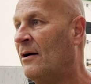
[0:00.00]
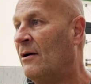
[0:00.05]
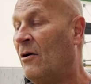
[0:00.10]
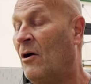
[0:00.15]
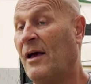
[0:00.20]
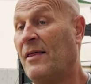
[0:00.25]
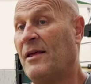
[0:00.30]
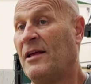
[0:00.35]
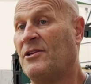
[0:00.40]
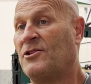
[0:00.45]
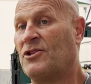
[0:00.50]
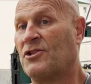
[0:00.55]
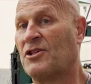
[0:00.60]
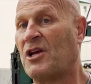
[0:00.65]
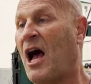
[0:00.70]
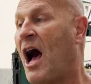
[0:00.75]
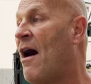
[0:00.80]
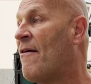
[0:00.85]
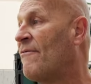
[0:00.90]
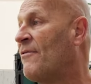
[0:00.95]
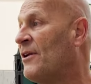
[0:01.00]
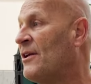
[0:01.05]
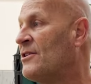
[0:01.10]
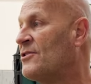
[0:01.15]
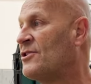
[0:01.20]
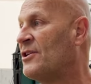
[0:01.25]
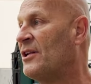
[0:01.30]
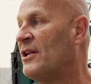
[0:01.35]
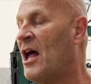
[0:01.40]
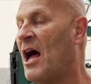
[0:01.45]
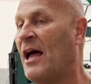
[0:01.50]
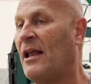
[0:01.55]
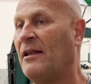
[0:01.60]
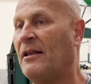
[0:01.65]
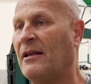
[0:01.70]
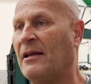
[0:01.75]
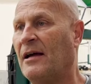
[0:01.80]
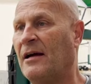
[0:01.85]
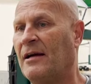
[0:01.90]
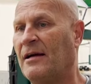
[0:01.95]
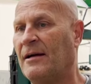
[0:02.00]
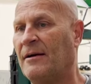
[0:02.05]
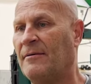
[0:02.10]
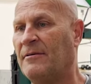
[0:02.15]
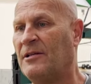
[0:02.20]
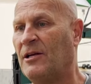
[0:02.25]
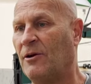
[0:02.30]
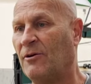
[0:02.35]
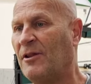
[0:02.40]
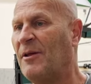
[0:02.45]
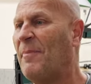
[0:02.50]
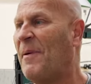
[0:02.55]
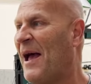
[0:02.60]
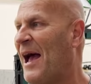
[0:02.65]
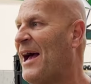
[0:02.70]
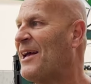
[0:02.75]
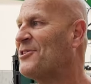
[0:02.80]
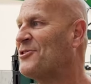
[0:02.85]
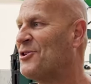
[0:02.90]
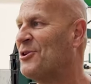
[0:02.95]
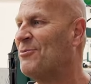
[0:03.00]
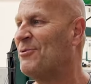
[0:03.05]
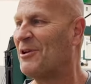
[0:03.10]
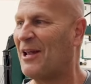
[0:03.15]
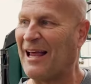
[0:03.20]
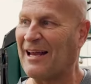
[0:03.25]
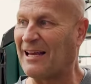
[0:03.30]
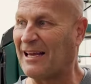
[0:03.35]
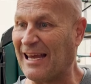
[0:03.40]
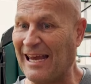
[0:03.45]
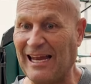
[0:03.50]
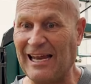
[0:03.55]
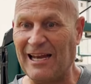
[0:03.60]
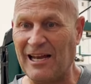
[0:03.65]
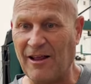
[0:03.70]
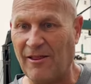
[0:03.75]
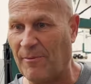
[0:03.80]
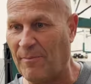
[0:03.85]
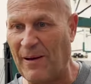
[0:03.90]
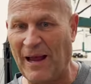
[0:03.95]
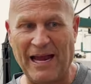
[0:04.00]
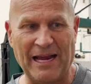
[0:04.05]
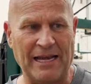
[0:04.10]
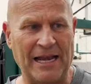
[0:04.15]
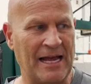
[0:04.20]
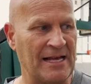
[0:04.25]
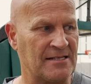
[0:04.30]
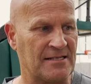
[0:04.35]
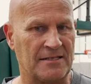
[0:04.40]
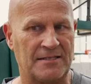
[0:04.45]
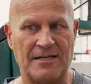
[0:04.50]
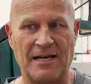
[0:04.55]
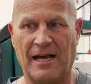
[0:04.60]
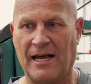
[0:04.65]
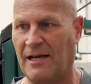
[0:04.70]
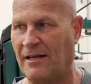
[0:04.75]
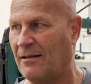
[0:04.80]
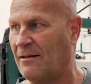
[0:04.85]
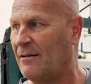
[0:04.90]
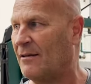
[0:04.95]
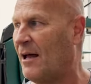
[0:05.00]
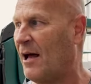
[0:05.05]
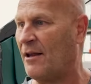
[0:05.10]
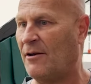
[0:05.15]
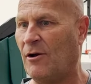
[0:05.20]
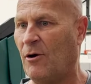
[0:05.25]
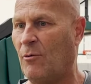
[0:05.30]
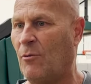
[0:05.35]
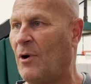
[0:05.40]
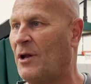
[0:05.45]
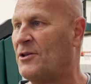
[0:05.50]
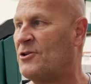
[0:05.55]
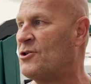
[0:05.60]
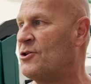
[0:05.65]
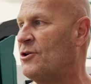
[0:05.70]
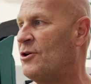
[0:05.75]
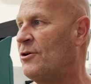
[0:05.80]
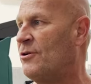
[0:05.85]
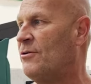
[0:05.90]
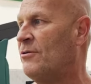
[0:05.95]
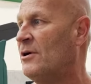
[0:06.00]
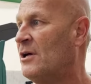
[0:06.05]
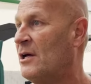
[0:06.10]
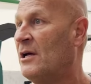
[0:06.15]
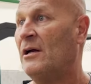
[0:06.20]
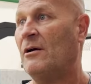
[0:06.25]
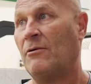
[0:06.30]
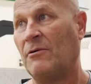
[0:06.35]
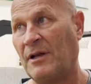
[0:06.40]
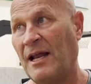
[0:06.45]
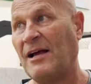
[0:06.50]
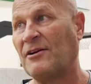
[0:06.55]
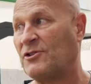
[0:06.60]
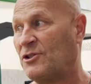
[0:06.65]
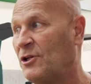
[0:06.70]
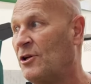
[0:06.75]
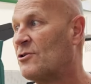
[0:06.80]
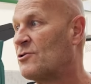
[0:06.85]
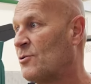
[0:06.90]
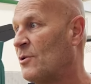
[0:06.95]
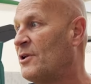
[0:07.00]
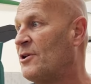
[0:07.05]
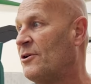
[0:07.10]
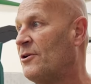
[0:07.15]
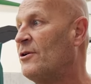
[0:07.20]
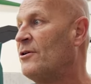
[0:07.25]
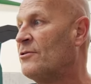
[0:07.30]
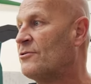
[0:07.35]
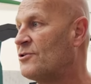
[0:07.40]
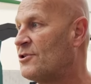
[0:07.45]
Well, I think just confidence and not, in the past, she would like get into the paint and hesitate and not know what to do. Well, now she knows what to do.